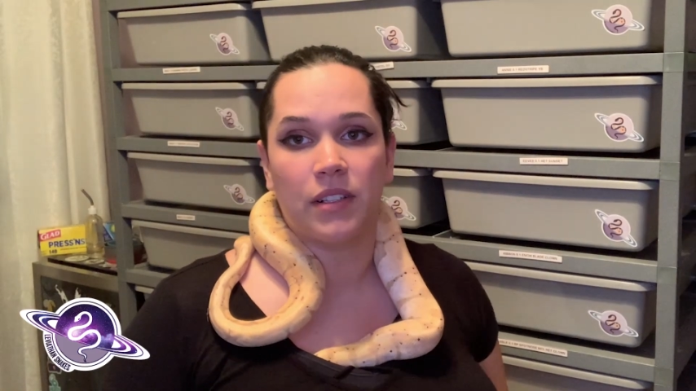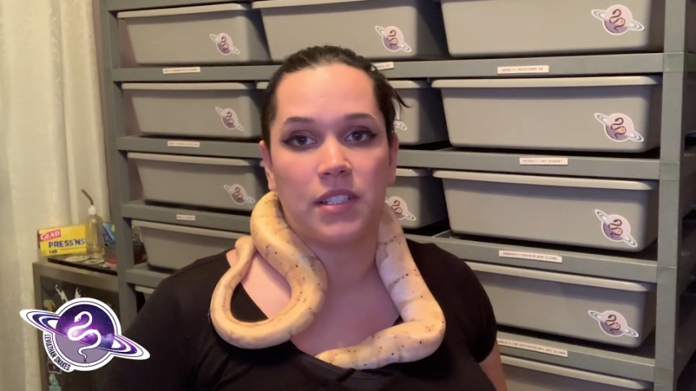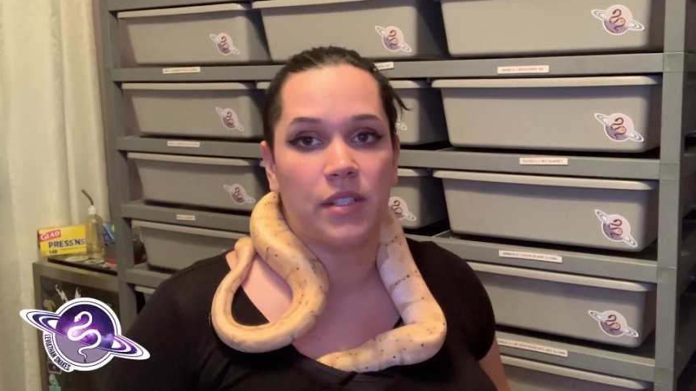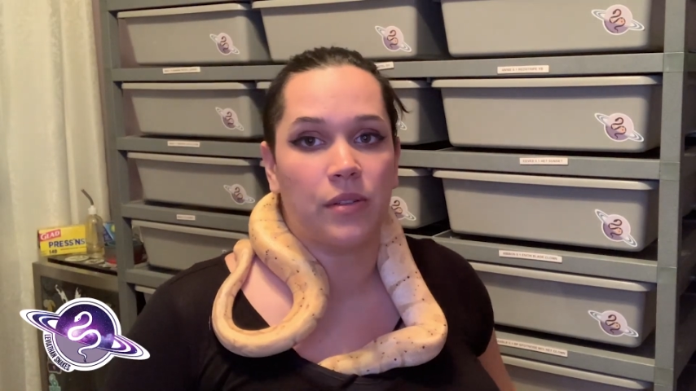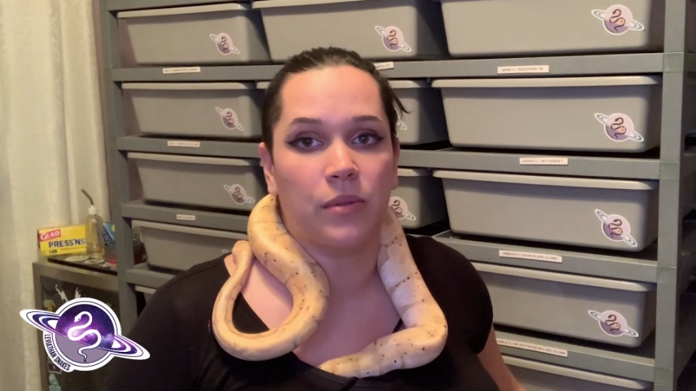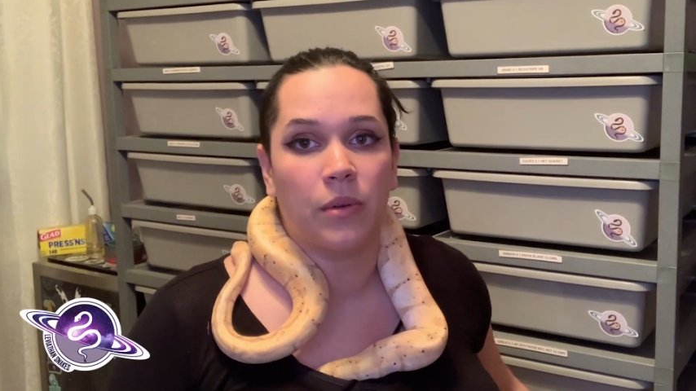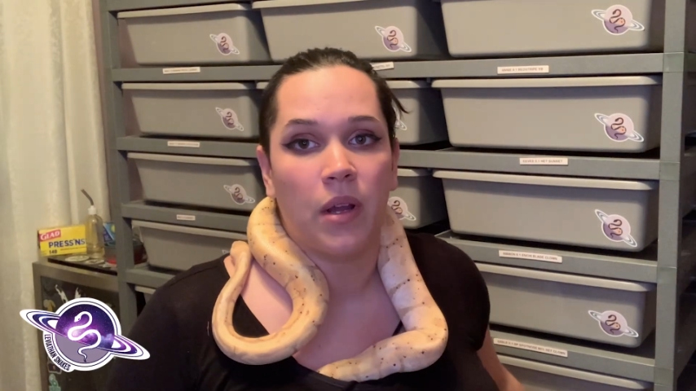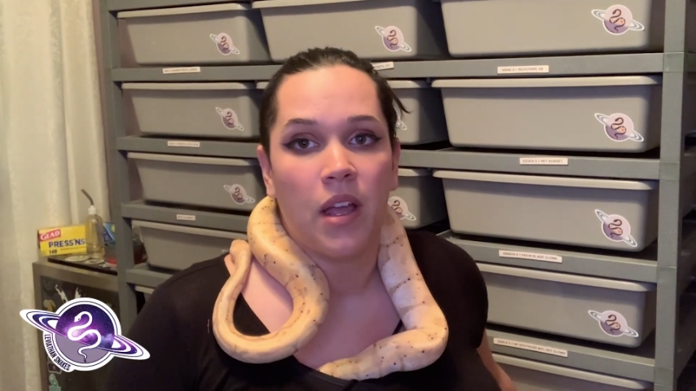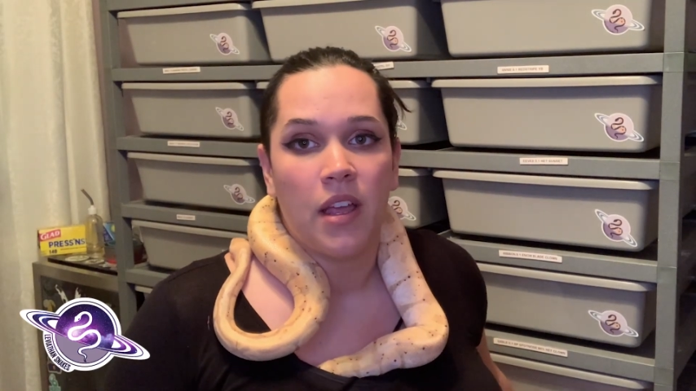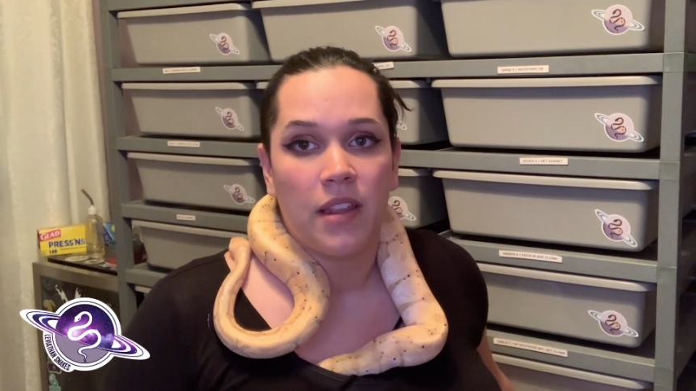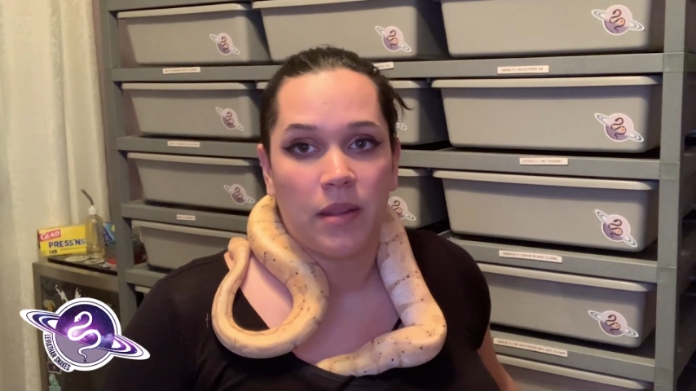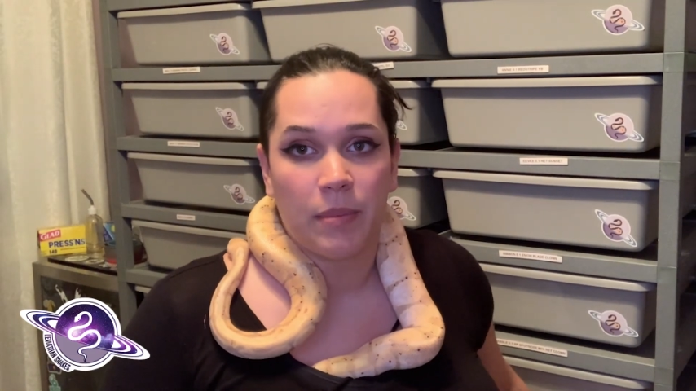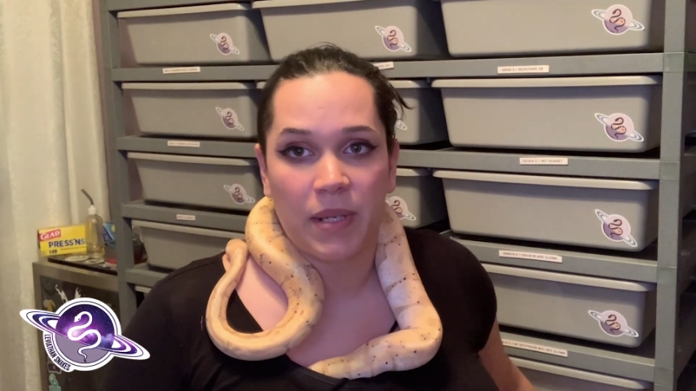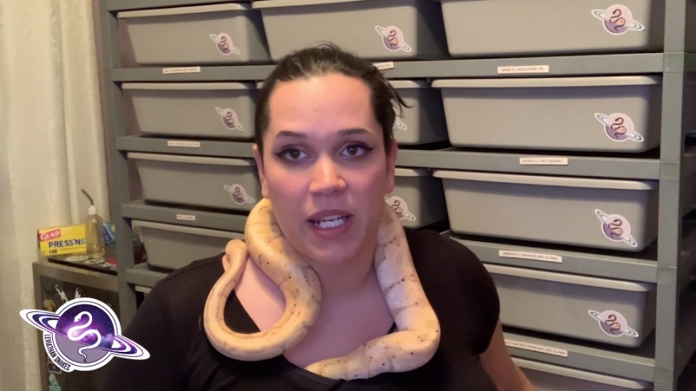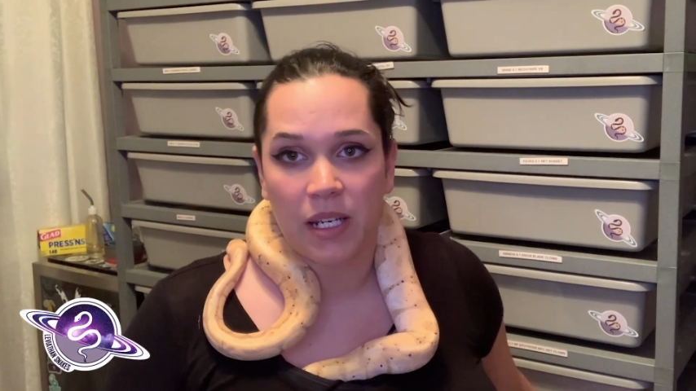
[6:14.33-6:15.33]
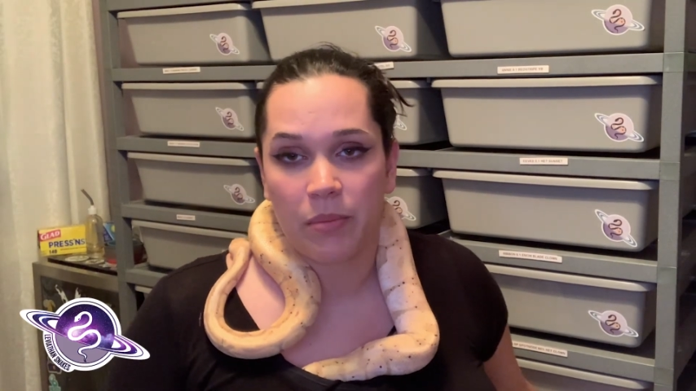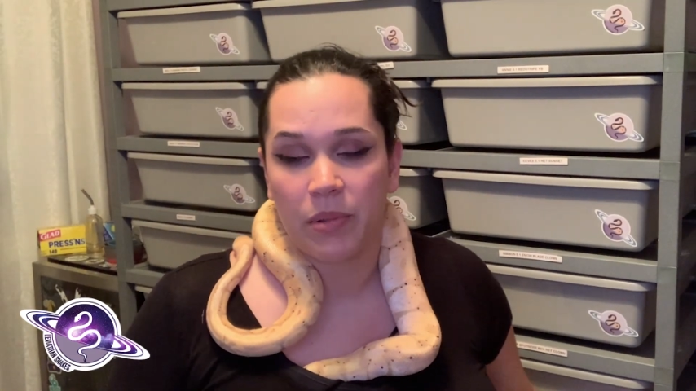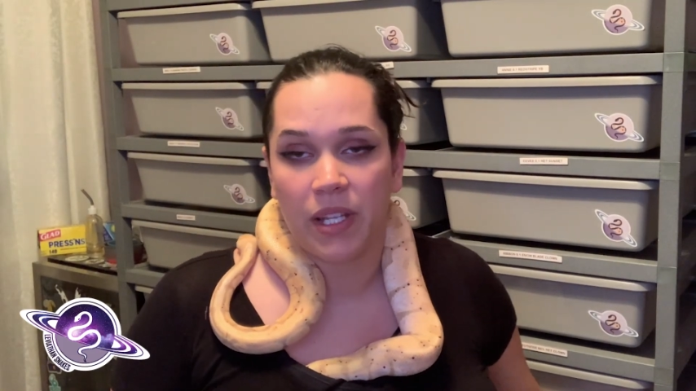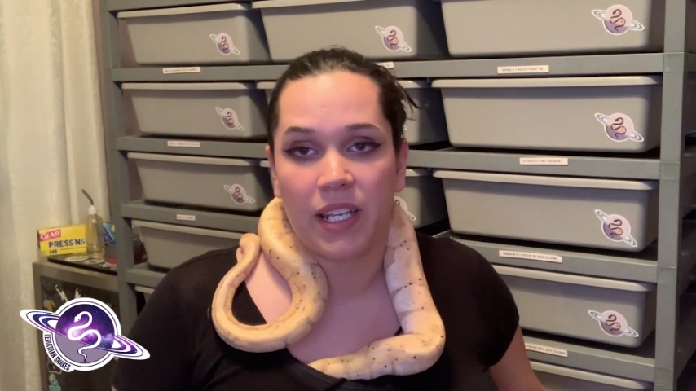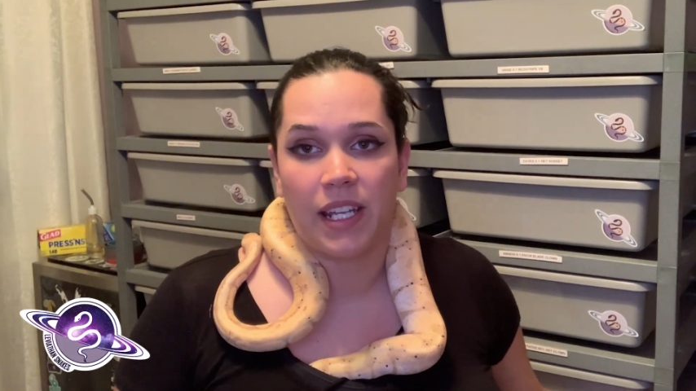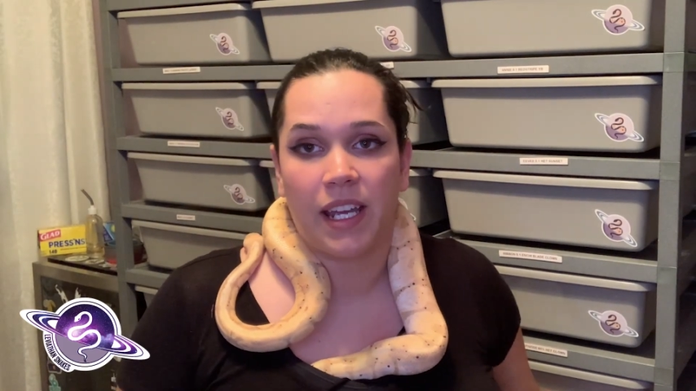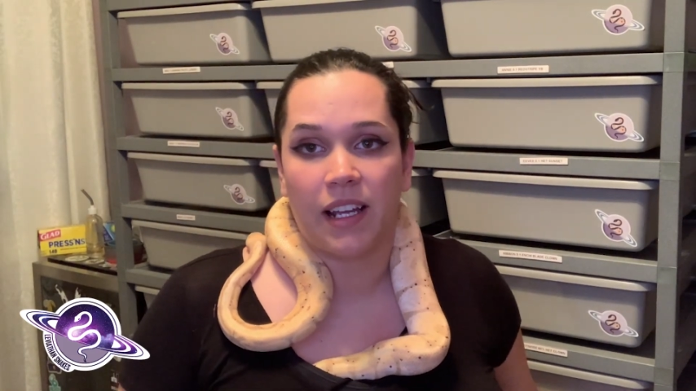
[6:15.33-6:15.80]
So Banana
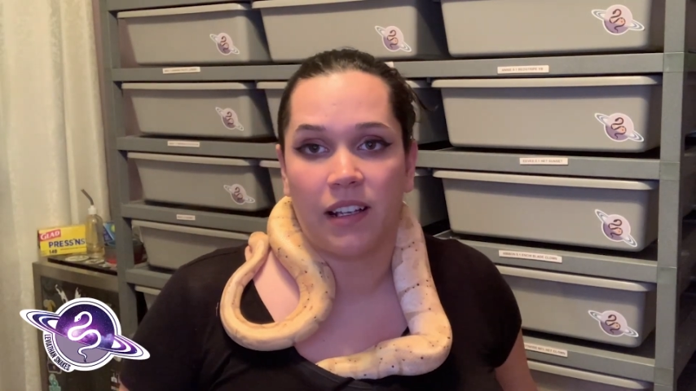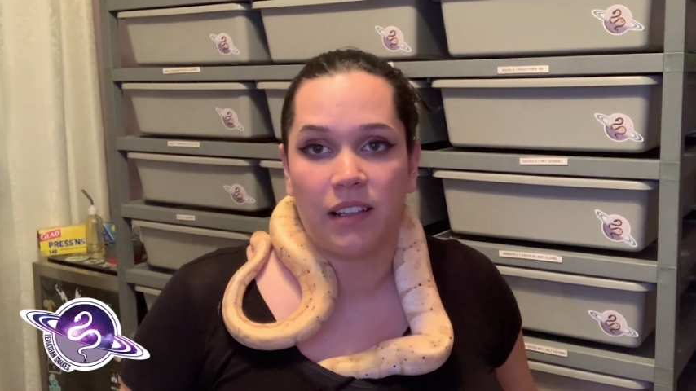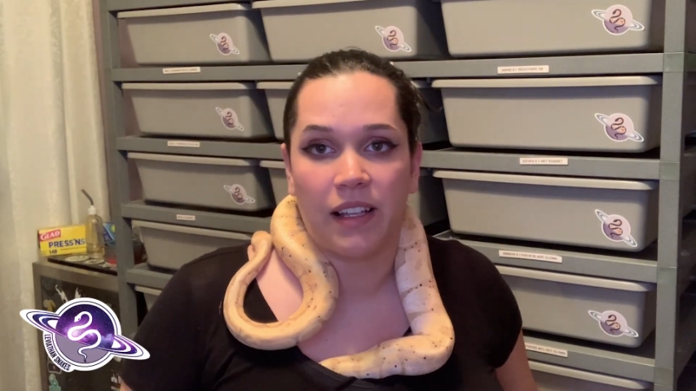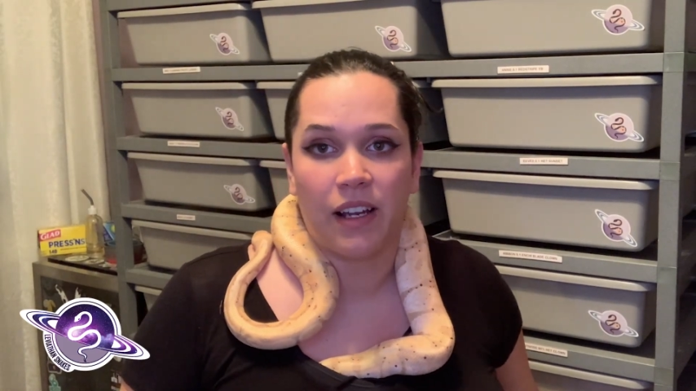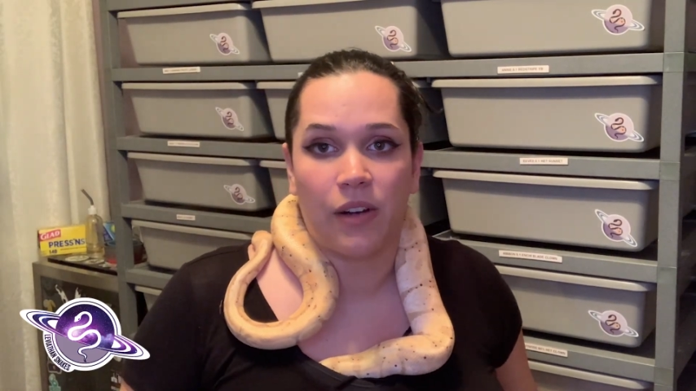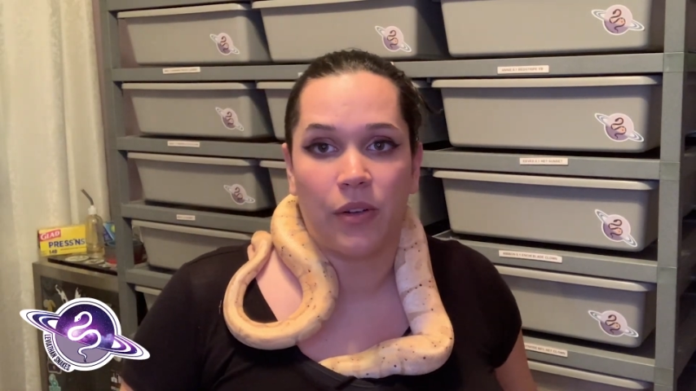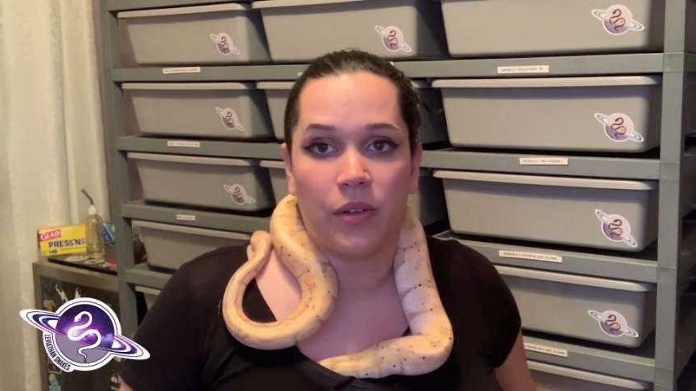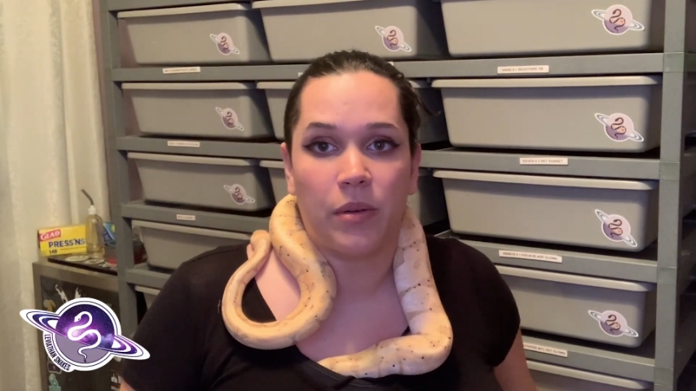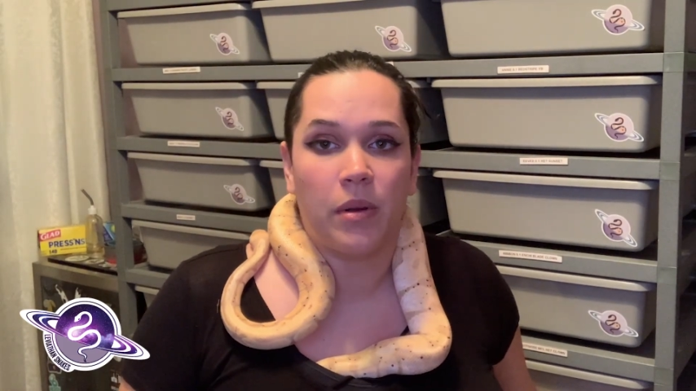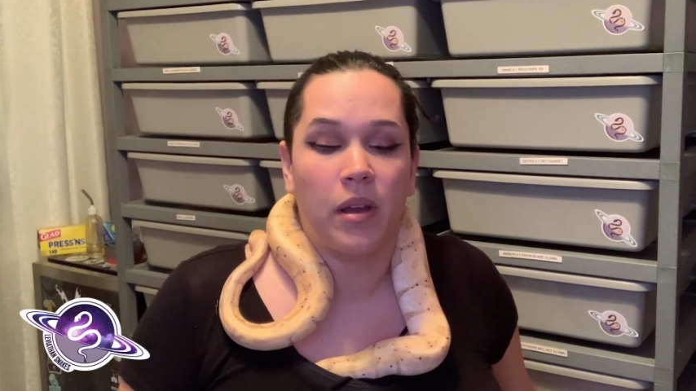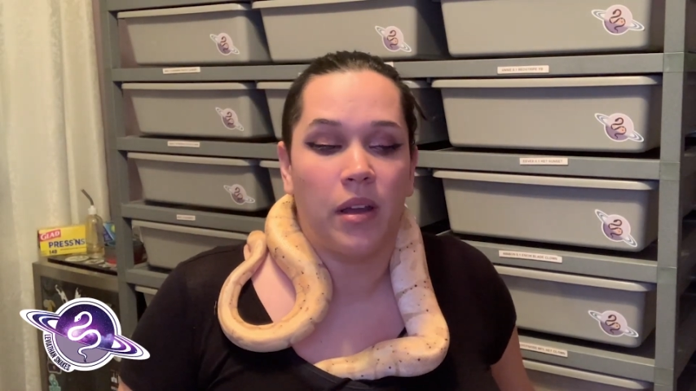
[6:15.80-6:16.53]
Blade Het Clown